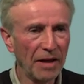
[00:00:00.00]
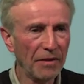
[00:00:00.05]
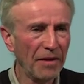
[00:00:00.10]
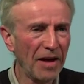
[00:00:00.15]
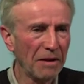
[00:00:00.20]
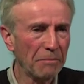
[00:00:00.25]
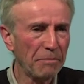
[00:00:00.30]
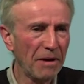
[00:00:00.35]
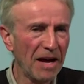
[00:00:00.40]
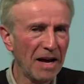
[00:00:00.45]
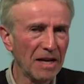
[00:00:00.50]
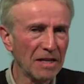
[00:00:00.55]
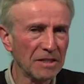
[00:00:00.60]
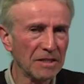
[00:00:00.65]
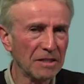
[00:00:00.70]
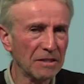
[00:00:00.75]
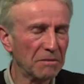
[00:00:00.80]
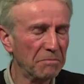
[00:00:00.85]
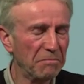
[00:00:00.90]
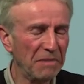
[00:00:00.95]
And that
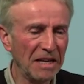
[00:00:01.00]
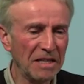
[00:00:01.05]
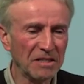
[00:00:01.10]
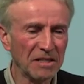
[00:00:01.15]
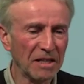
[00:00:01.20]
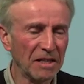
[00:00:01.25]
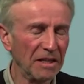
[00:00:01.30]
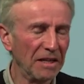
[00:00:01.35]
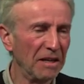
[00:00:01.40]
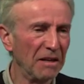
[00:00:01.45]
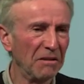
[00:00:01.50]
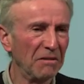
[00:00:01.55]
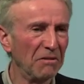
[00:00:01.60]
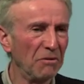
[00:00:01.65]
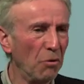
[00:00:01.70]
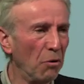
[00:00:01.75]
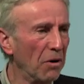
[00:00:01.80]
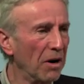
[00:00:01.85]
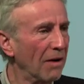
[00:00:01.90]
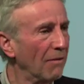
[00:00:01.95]
passed basically
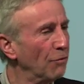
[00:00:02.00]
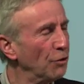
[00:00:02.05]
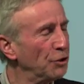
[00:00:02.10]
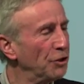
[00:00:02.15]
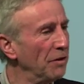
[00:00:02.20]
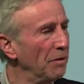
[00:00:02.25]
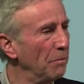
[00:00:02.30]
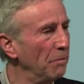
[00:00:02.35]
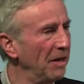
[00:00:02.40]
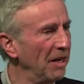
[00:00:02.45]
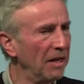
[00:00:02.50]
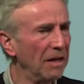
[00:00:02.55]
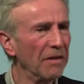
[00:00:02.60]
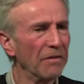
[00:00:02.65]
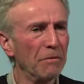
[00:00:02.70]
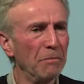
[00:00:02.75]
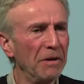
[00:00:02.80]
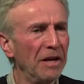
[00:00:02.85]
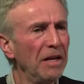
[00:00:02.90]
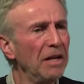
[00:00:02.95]
no coverage in the
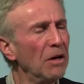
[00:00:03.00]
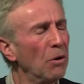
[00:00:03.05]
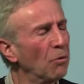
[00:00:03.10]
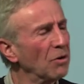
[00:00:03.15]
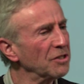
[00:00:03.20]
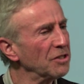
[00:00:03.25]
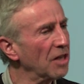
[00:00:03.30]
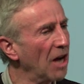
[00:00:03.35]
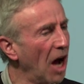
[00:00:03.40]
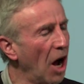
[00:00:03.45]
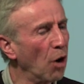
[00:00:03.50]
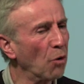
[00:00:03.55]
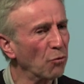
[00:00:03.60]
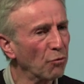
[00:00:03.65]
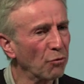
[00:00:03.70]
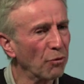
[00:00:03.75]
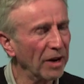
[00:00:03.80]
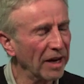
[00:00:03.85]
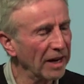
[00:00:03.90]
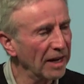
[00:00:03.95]
media. The media wasn't
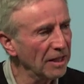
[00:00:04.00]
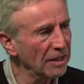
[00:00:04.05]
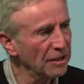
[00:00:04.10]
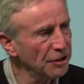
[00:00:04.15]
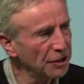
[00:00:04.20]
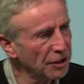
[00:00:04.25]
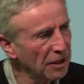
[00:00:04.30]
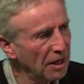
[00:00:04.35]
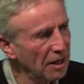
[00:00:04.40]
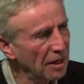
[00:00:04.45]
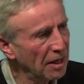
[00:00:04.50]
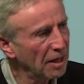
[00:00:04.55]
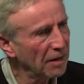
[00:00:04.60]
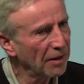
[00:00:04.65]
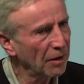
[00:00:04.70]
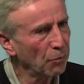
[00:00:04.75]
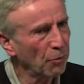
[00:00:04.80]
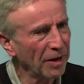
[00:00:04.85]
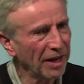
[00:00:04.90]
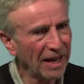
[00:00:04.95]
outraged
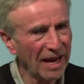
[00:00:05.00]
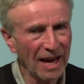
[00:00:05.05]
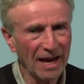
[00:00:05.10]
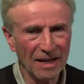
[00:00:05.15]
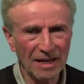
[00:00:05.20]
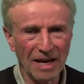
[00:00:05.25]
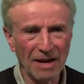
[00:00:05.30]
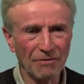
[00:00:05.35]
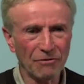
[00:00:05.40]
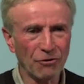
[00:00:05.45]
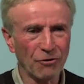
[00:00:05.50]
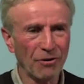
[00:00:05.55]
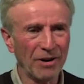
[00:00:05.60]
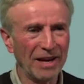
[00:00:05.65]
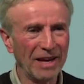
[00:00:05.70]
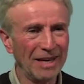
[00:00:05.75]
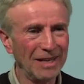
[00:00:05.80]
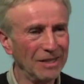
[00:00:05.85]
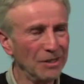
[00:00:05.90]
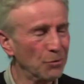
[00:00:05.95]
that we can't have
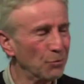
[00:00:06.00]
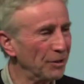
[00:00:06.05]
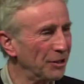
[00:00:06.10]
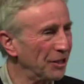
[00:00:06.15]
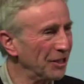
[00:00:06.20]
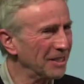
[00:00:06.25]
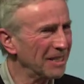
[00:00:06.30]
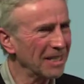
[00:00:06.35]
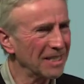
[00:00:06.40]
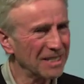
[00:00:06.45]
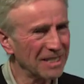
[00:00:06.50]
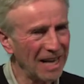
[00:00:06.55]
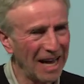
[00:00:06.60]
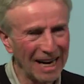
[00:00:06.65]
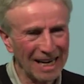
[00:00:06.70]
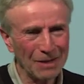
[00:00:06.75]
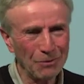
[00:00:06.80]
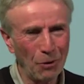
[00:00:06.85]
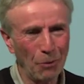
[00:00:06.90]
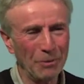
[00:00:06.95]
trains, which is
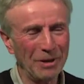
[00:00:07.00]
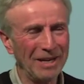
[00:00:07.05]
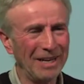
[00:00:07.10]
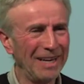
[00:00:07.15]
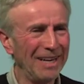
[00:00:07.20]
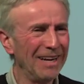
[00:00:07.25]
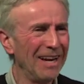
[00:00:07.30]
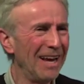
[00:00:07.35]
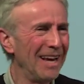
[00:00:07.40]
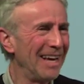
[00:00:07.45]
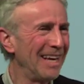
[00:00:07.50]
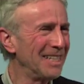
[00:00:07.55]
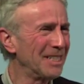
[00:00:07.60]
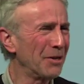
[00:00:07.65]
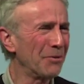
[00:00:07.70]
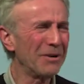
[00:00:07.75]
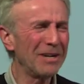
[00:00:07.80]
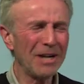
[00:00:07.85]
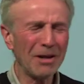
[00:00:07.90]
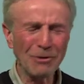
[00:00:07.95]
exactly what we need. Is
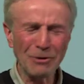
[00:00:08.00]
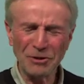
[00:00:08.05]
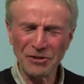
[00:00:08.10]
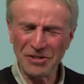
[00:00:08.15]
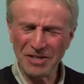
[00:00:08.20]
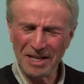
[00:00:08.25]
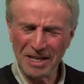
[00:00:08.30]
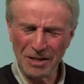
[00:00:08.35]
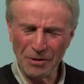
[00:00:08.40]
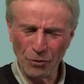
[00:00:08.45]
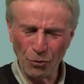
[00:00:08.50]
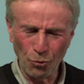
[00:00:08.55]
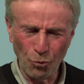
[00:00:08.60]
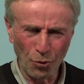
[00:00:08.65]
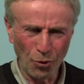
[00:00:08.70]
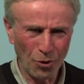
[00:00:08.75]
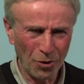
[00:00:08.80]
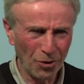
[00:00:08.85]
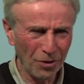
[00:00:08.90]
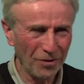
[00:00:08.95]
there another city in the
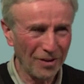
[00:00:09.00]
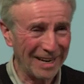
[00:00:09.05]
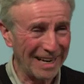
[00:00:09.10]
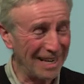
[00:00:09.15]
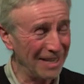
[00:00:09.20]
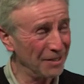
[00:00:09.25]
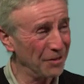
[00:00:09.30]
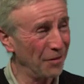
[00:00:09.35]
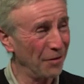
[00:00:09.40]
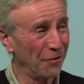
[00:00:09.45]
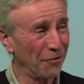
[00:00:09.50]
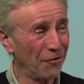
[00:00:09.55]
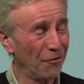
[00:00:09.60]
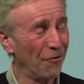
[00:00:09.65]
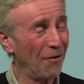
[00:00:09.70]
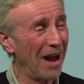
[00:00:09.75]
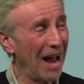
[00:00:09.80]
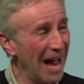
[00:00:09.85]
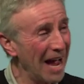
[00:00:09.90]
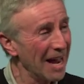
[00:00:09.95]
world that has the
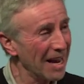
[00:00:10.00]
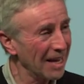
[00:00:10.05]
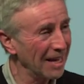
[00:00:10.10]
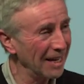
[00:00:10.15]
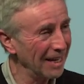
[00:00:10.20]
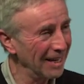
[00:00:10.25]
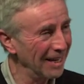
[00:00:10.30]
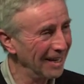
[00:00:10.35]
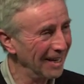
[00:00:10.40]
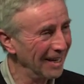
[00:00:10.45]
track